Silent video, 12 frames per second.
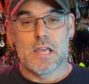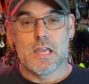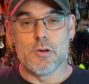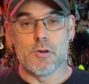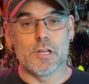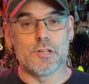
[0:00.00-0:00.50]

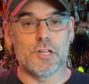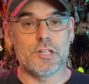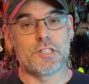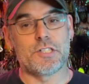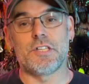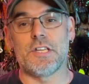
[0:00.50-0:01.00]
you can
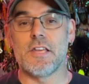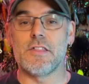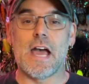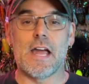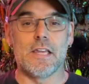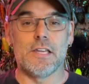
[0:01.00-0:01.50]
just see
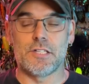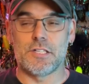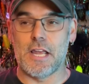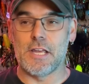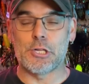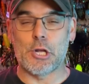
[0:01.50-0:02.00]
that he
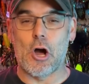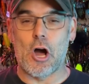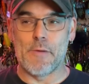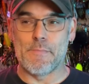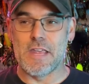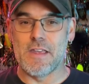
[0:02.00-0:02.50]
stays
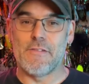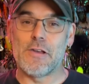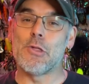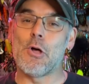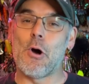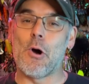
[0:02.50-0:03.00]
calm,
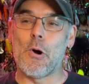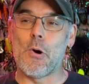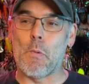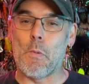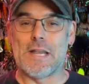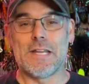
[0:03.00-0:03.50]
even
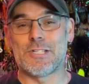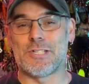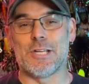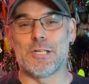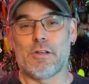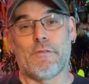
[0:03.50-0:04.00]
though when he
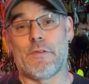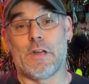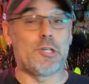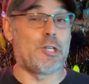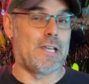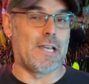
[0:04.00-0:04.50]
sees the
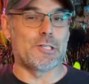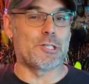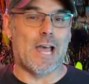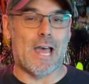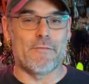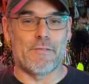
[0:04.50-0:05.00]
fish, he gets
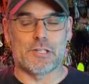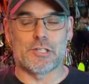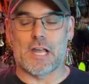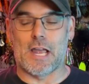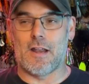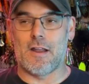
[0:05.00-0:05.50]
kind of
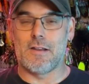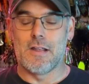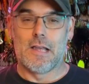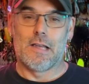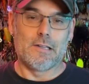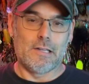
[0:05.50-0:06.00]
excited.
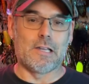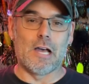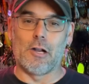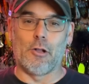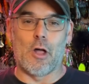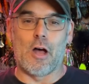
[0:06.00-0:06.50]

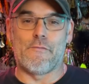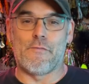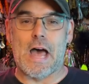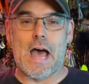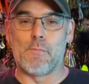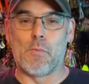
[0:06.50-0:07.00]
Gotta love
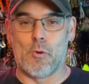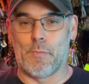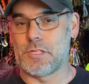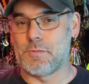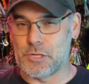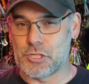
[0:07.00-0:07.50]
that
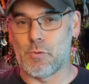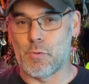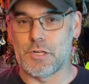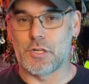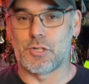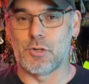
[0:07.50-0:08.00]
moment, especially
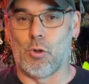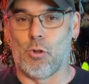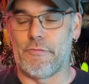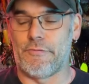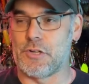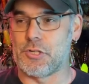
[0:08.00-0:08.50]
when you're
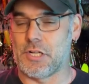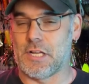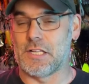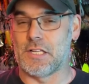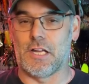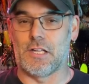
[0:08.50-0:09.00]
solo fishing.
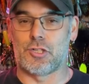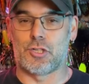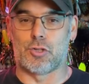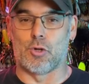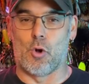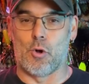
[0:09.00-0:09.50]
It, it's
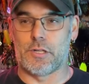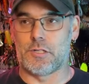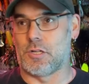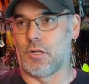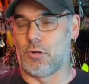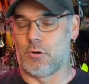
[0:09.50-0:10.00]
so
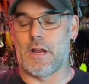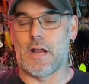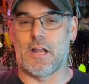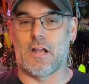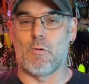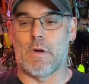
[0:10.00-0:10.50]

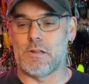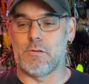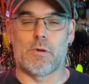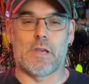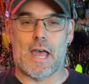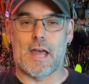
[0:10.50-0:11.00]
exhilarating when
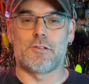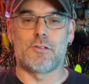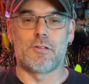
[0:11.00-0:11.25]
you catch